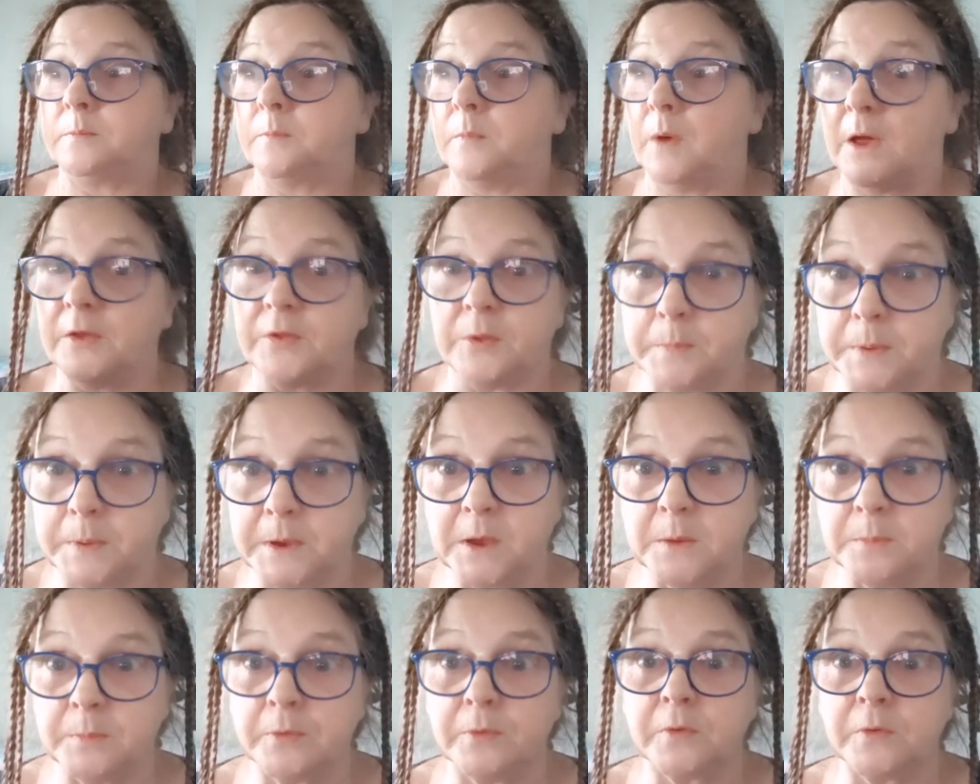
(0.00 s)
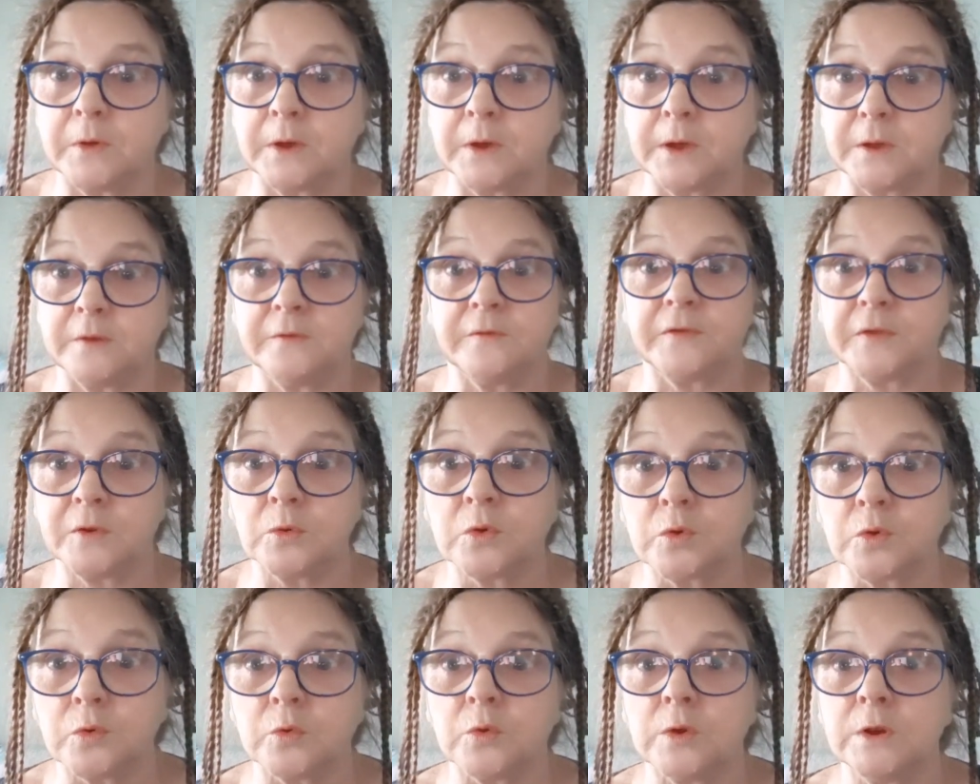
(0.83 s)
Other people can feel
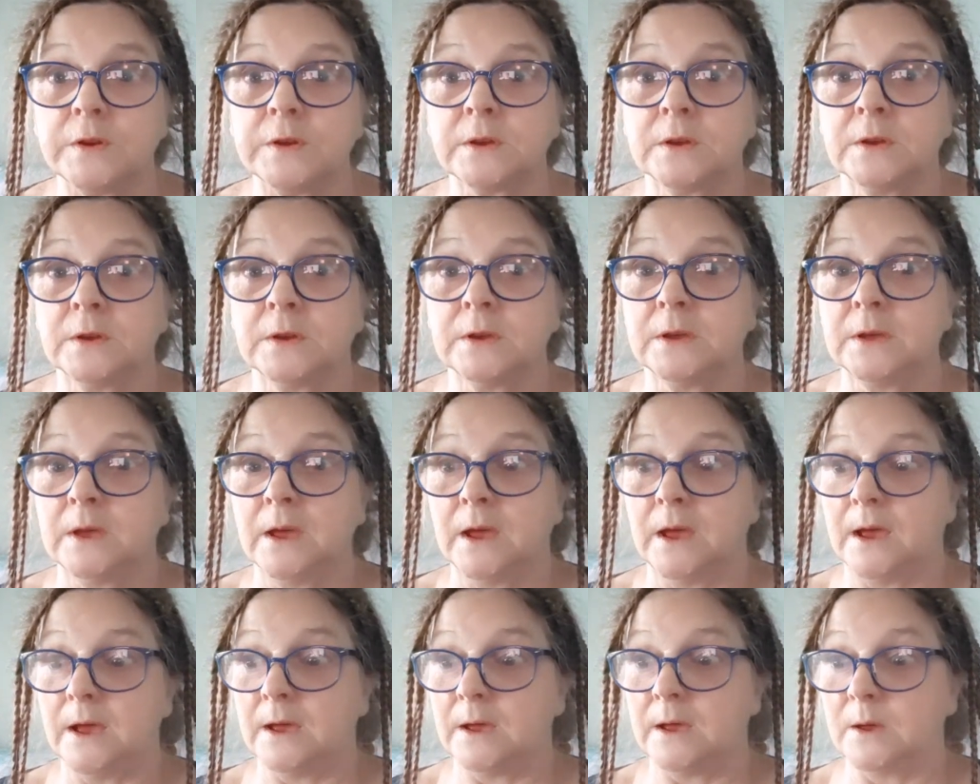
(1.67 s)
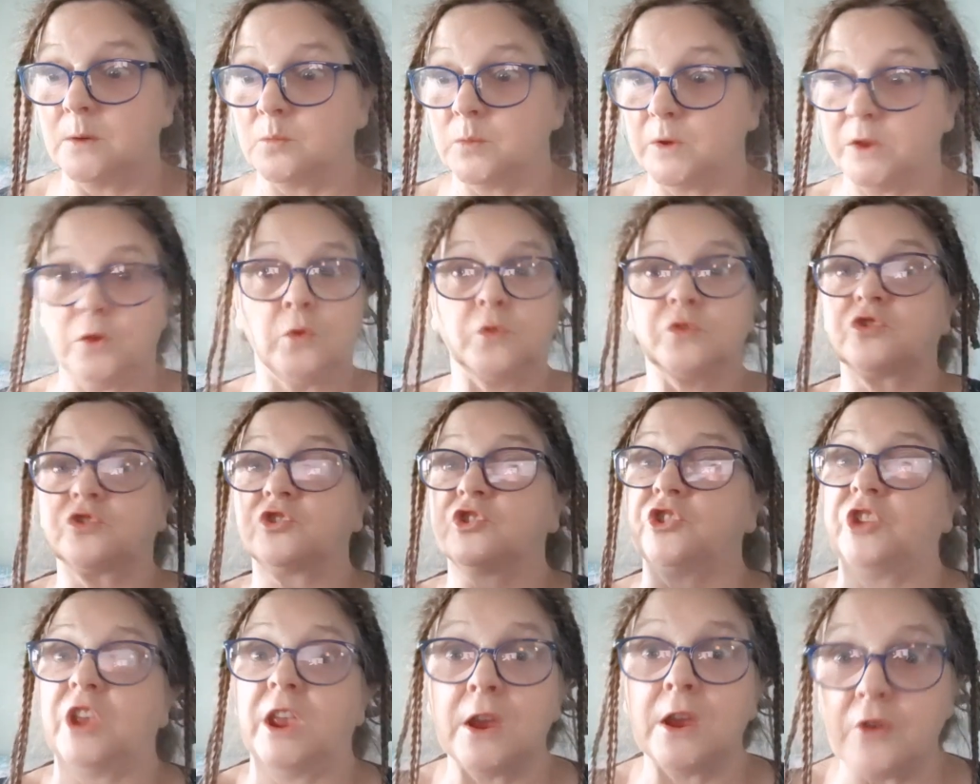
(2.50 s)
good. Uh, we all
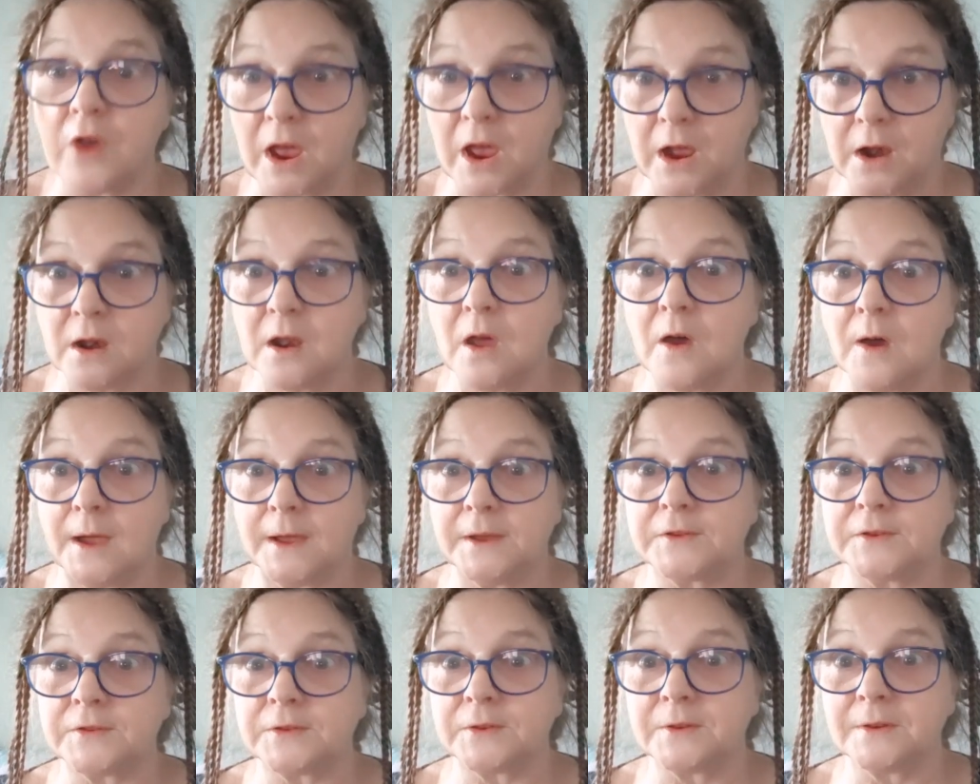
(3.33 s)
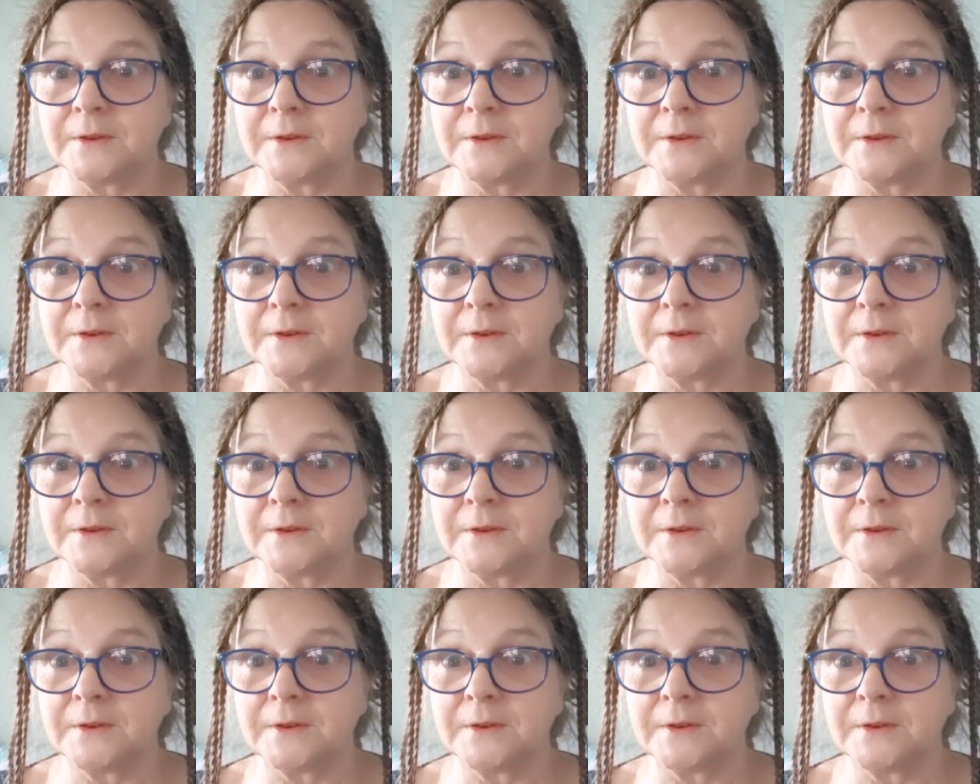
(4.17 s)
share our light.